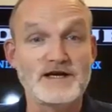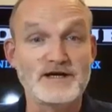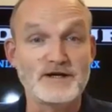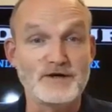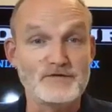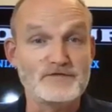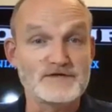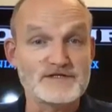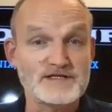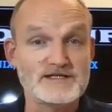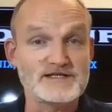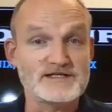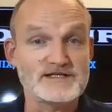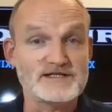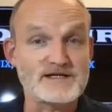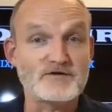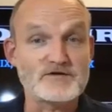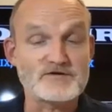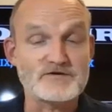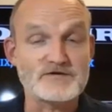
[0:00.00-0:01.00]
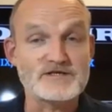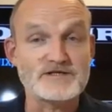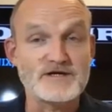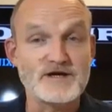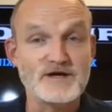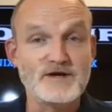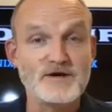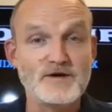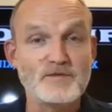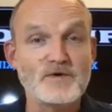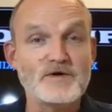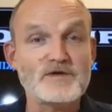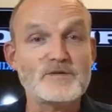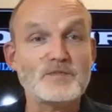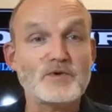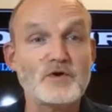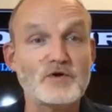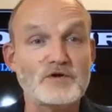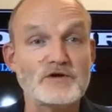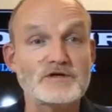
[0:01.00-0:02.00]
and overseas territories where
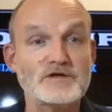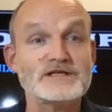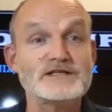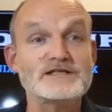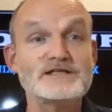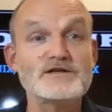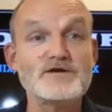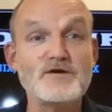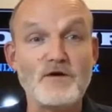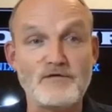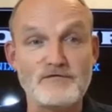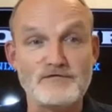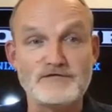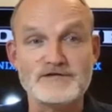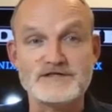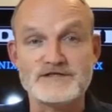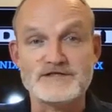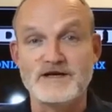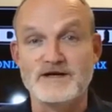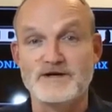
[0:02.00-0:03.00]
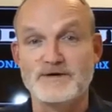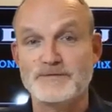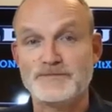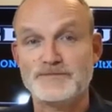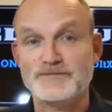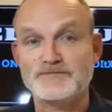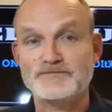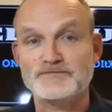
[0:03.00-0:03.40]
the product is not for sale.